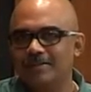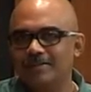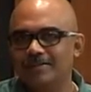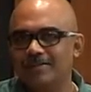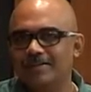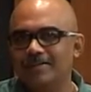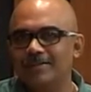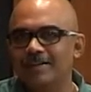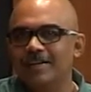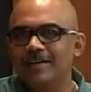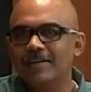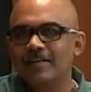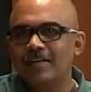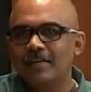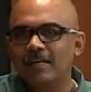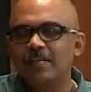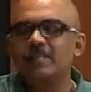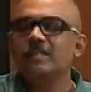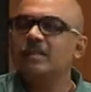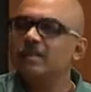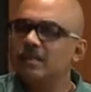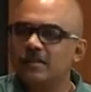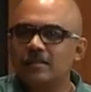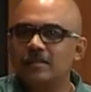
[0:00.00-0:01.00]

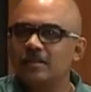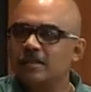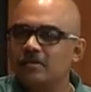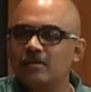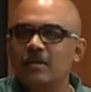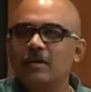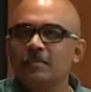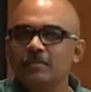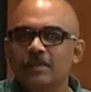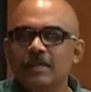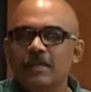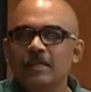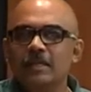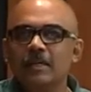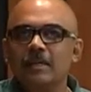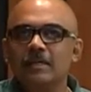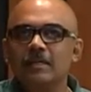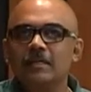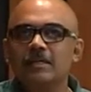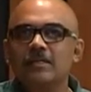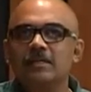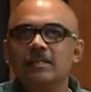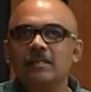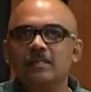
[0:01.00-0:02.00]
It's so I'm saying that
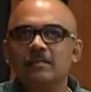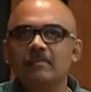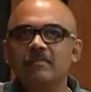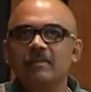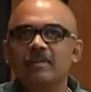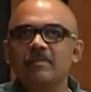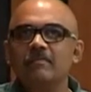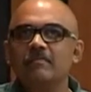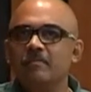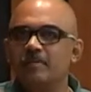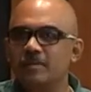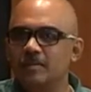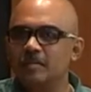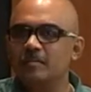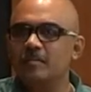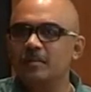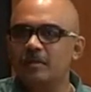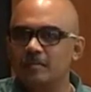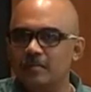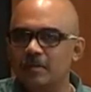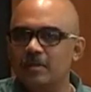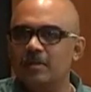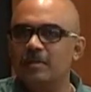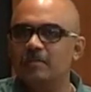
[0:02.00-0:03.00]
it's a very
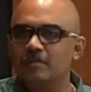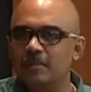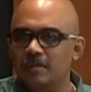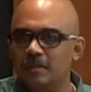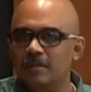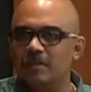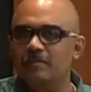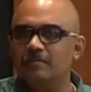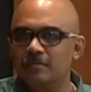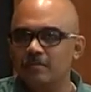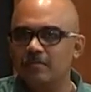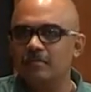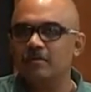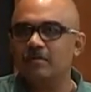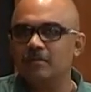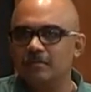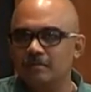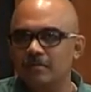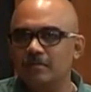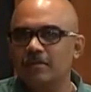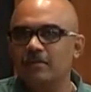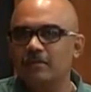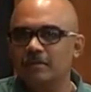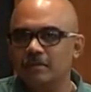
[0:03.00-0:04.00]
visible medium and therefore
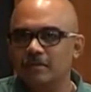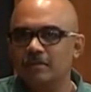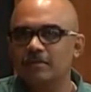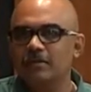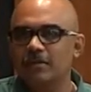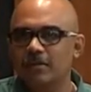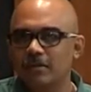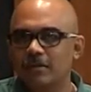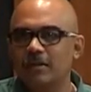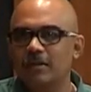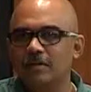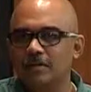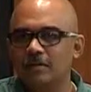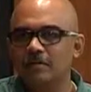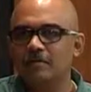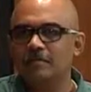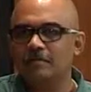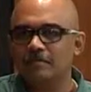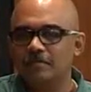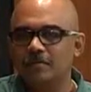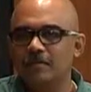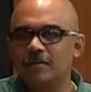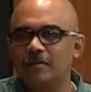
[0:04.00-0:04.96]
you're kind of...